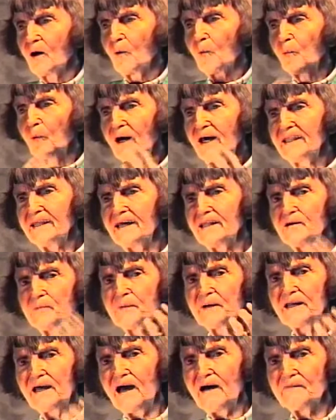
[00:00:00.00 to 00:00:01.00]
When
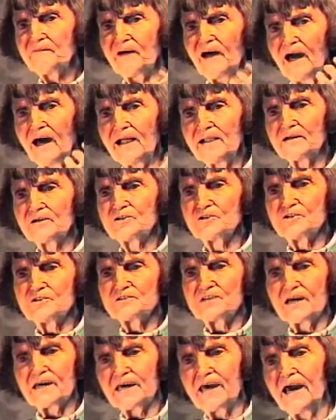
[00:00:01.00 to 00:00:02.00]
anybody have allergies,
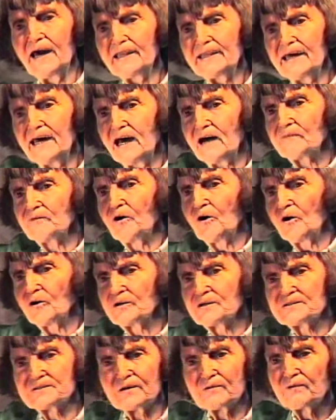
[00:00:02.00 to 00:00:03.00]
they can't have all
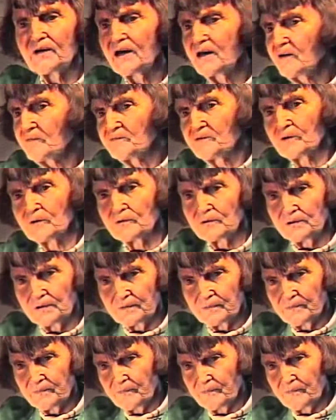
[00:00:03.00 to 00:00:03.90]
this array of food.